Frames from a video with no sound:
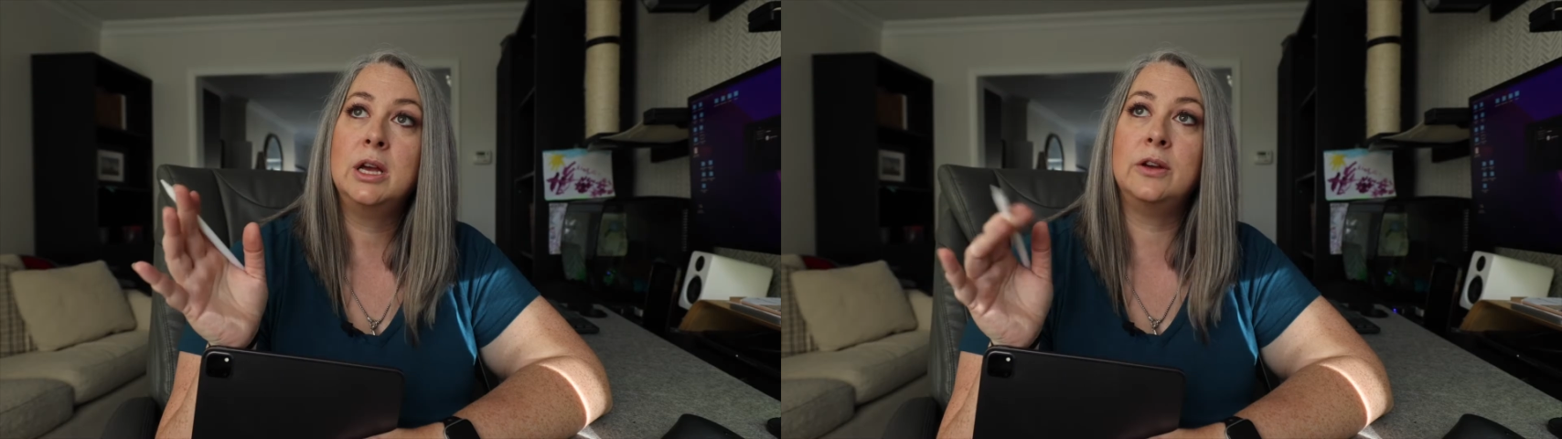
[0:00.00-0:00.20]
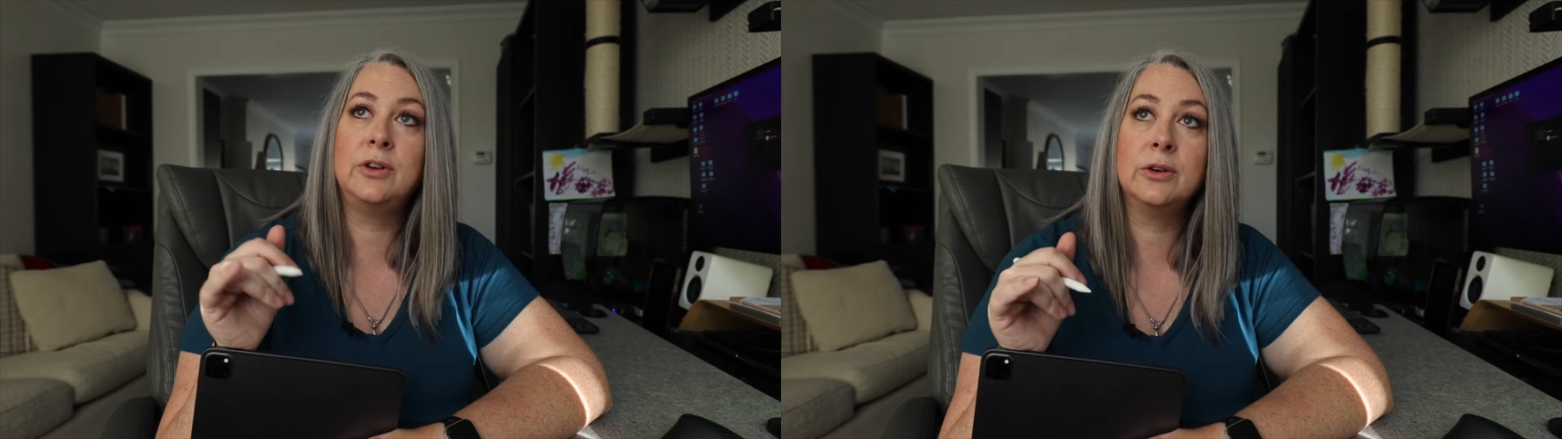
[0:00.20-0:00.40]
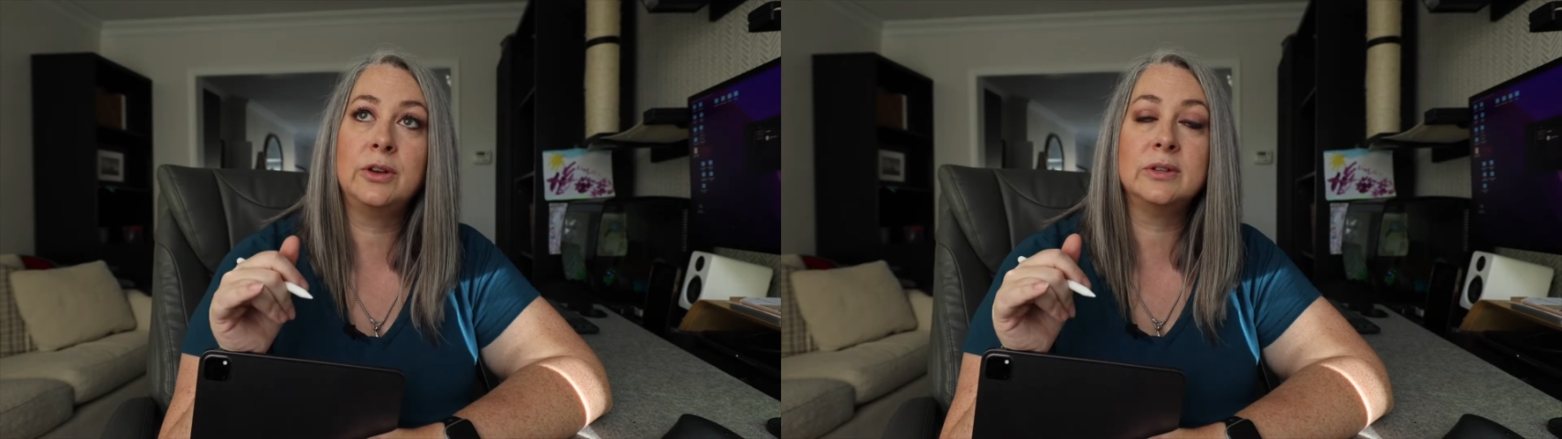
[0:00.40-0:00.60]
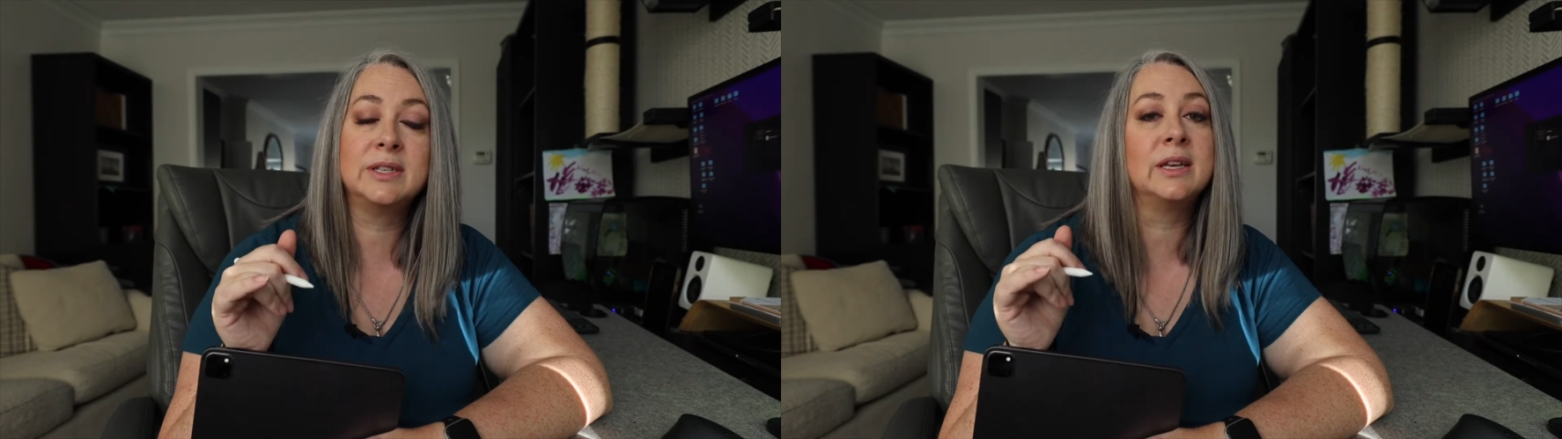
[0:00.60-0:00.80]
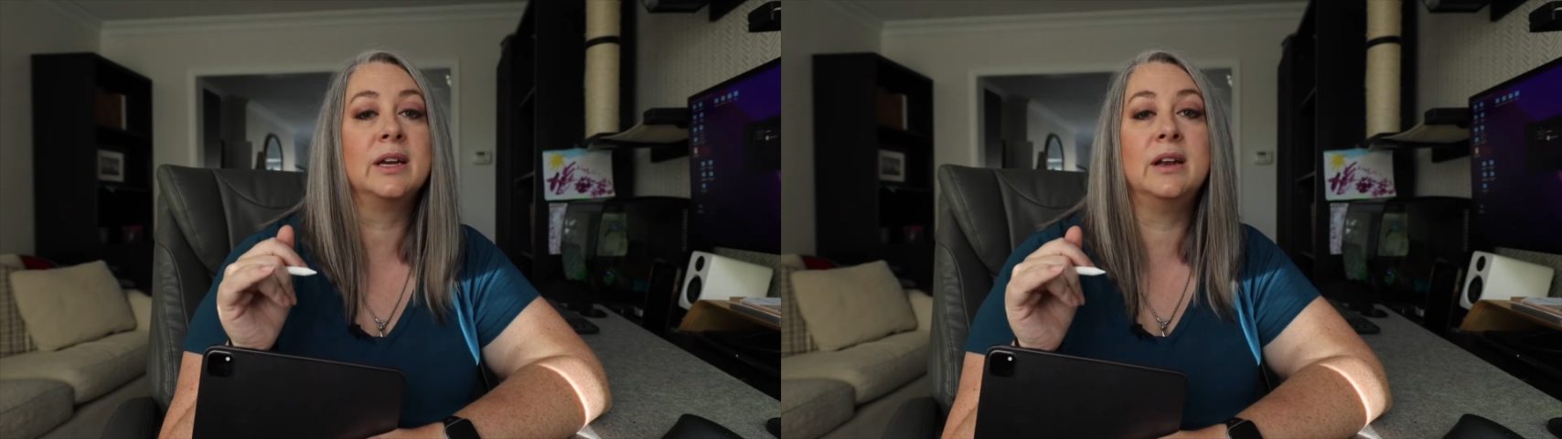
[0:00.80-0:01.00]
If you're
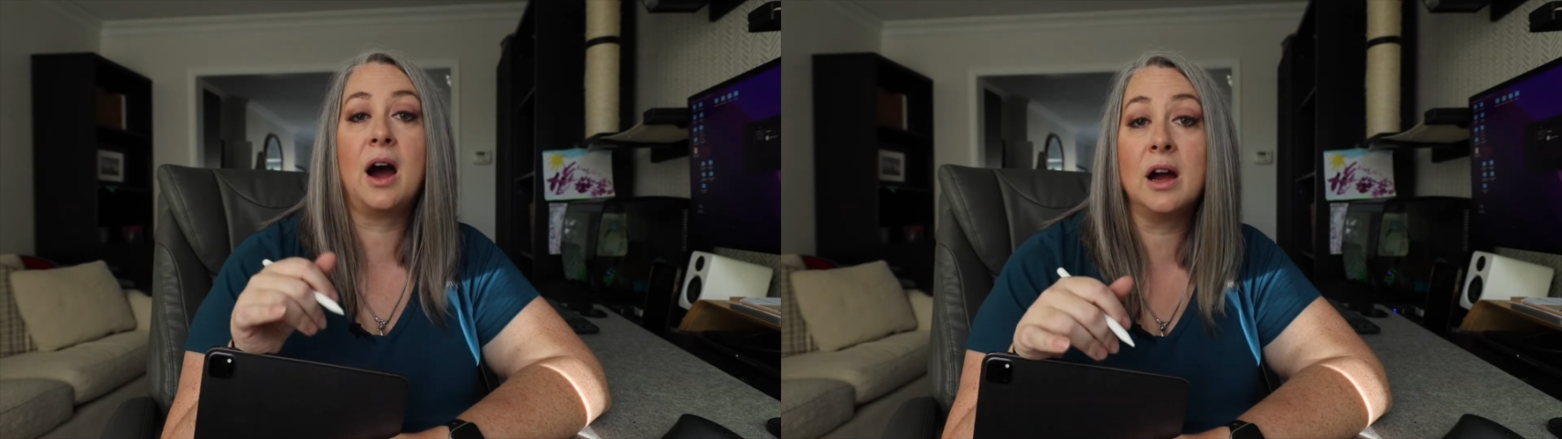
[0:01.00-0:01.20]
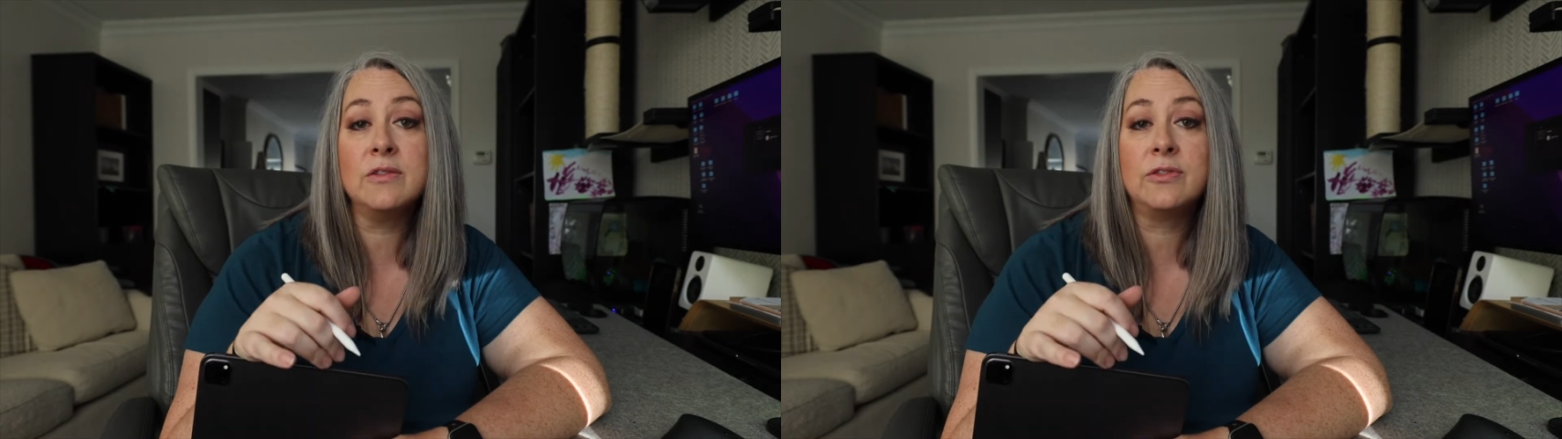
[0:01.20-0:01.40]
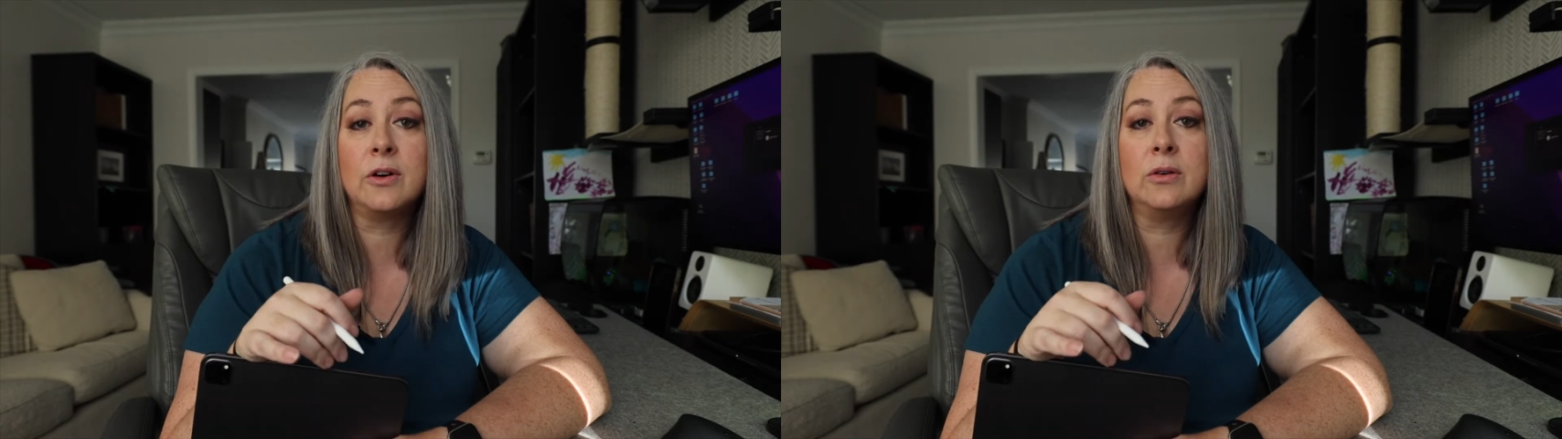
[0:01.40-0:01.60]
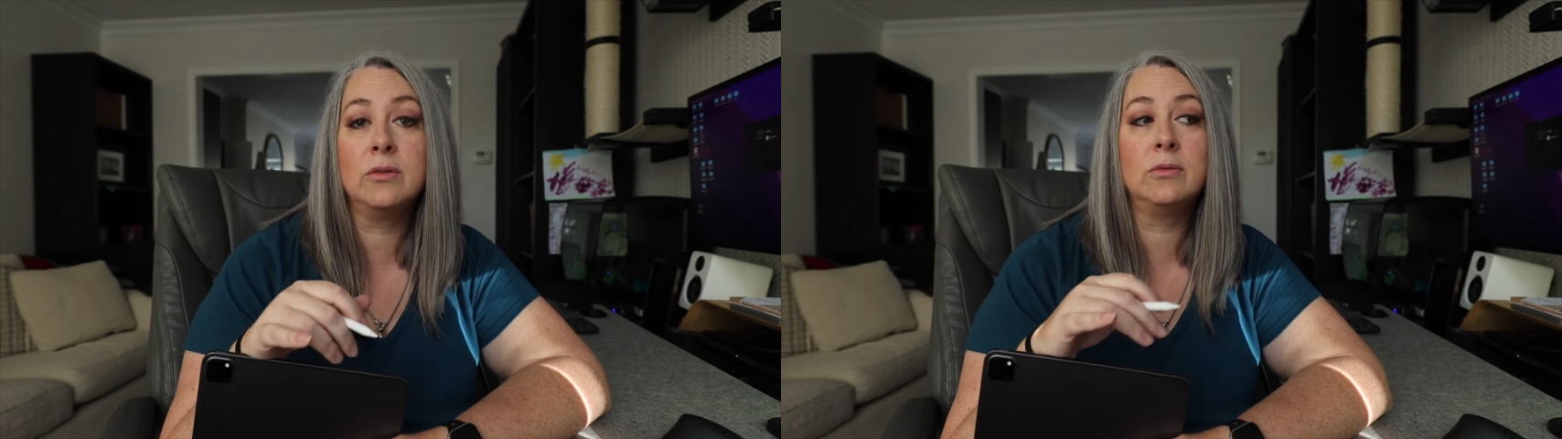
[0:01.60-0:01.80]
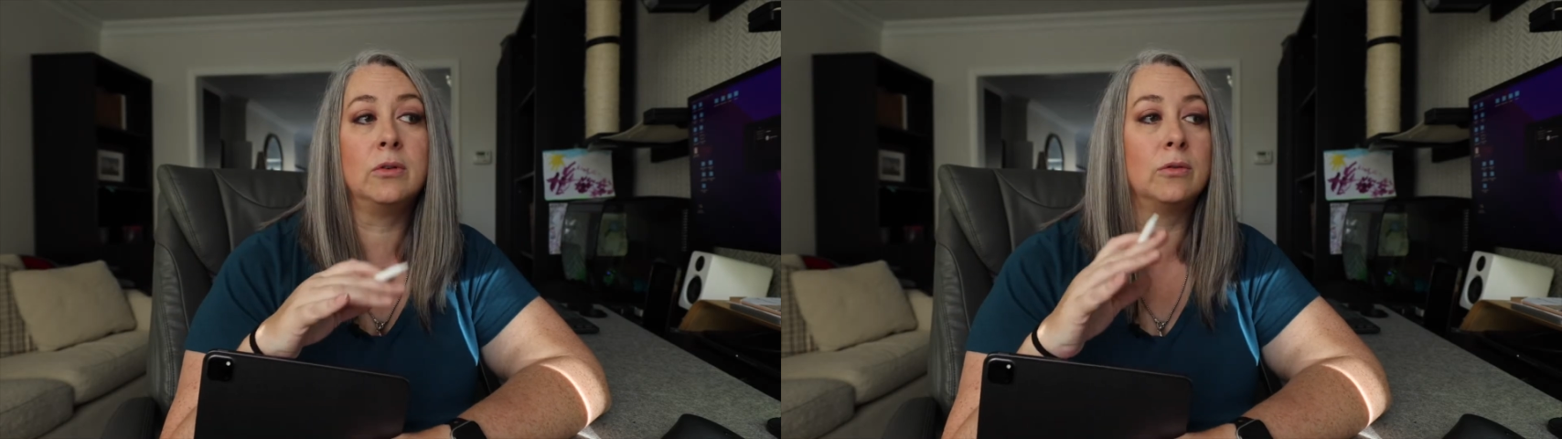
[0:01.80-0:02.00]
using an
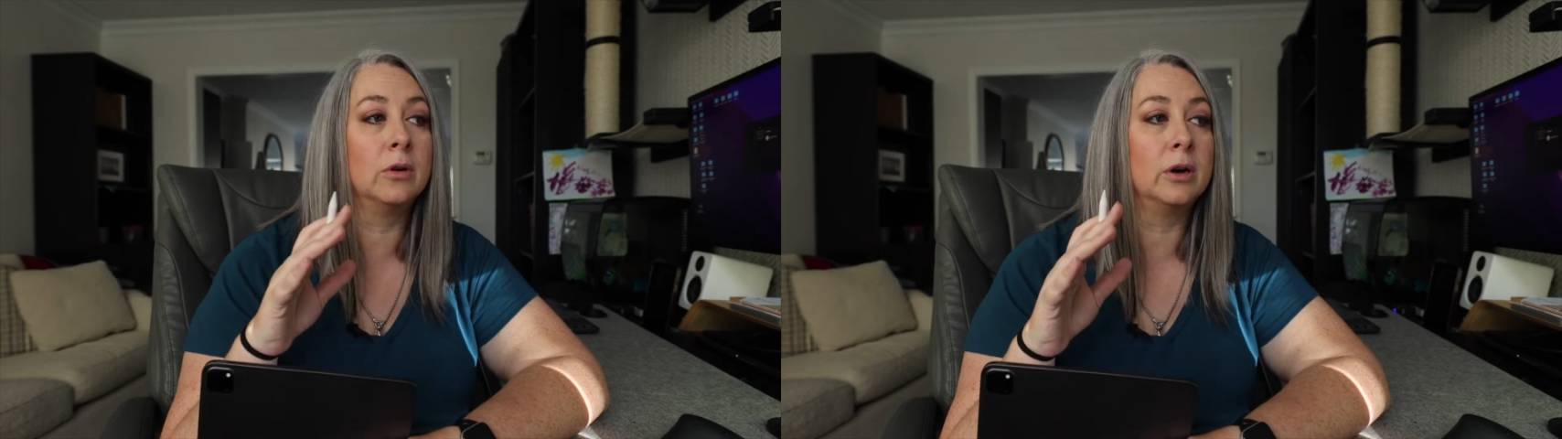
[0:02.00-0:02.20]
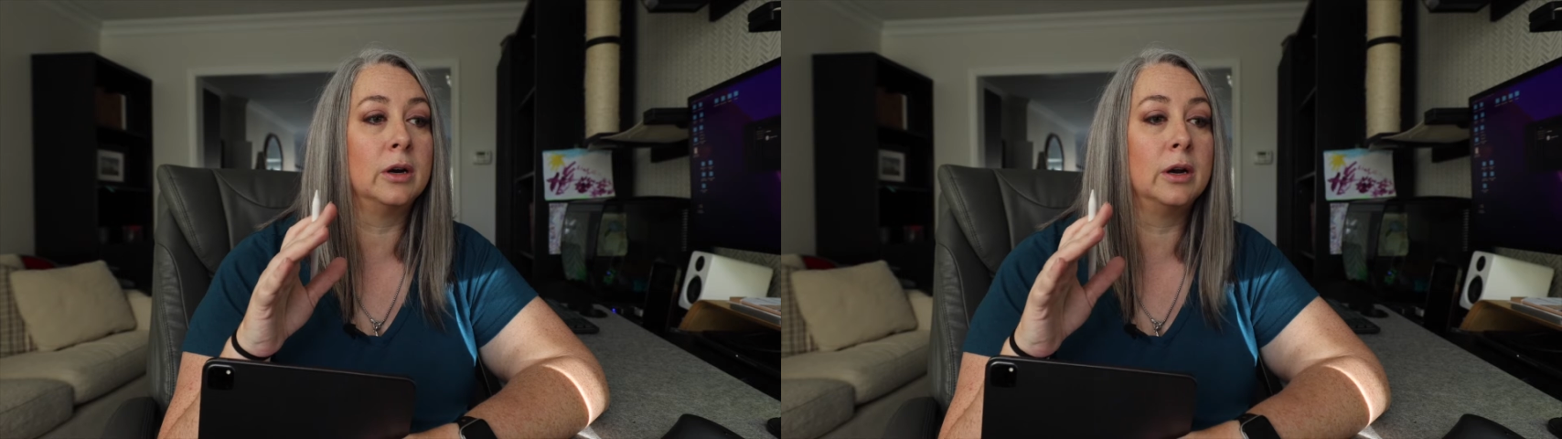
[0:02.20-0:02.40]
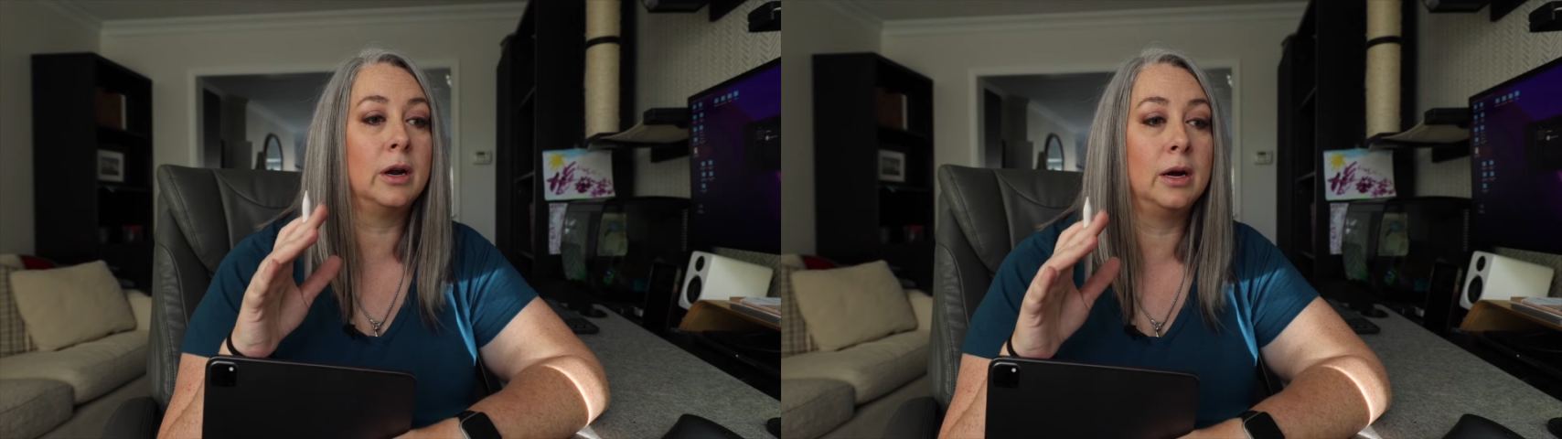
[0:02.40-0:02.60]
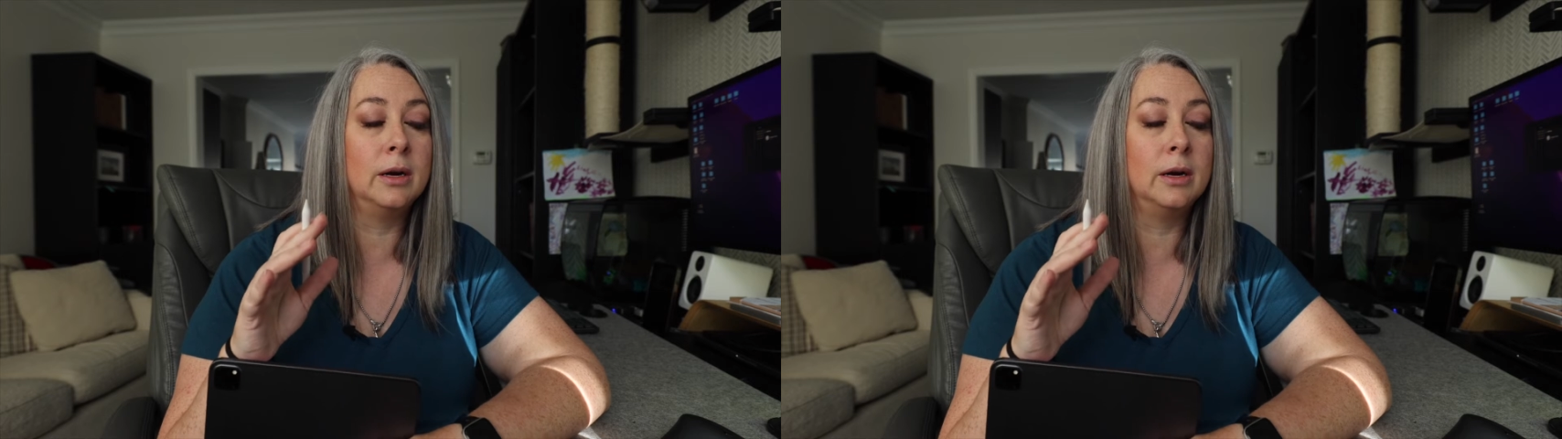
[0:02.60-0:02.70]
iPhone or